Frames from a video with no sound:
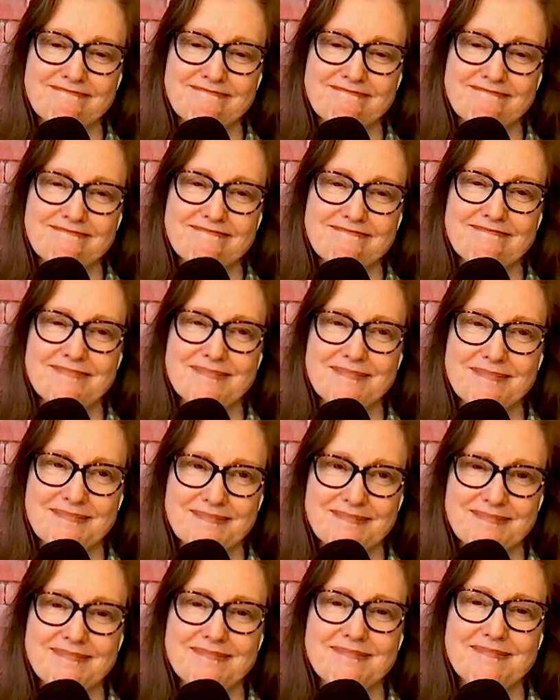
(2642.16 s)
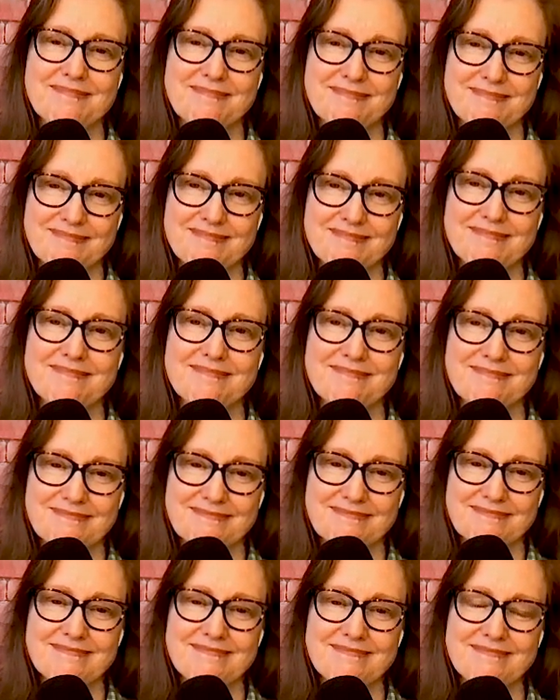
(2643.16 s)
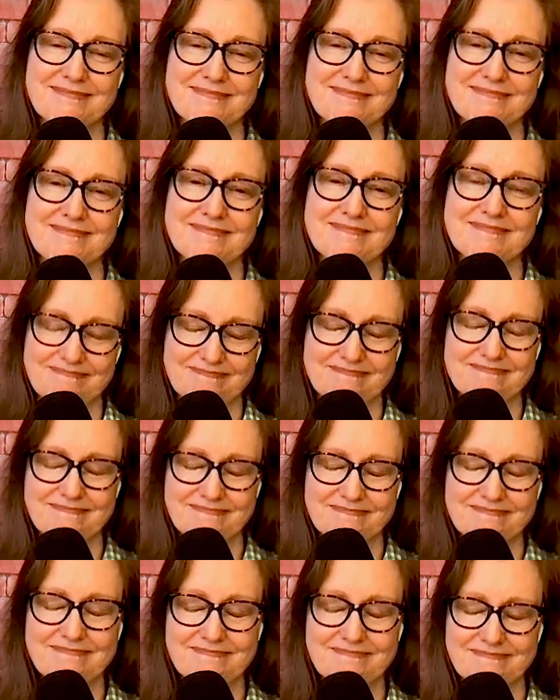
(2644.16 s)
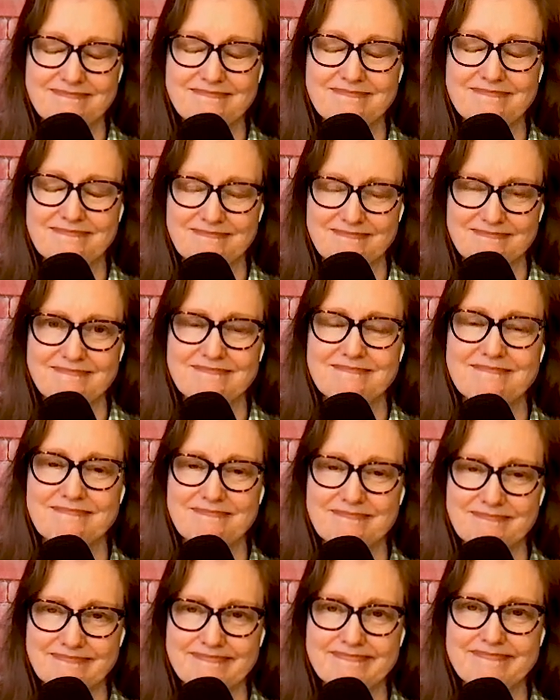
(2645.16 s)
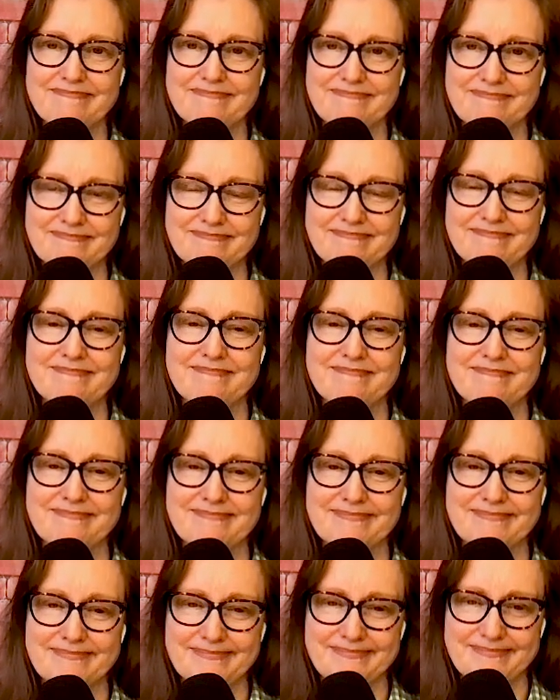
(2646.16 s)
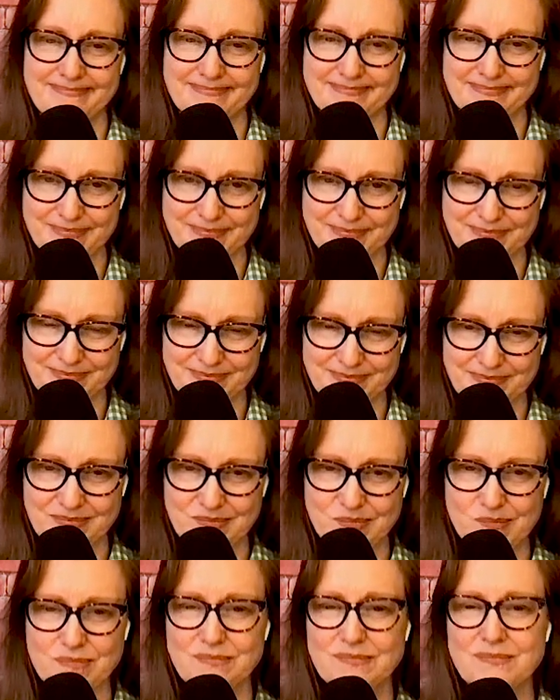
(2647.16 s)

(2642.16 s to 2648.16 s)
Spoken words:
[no speech]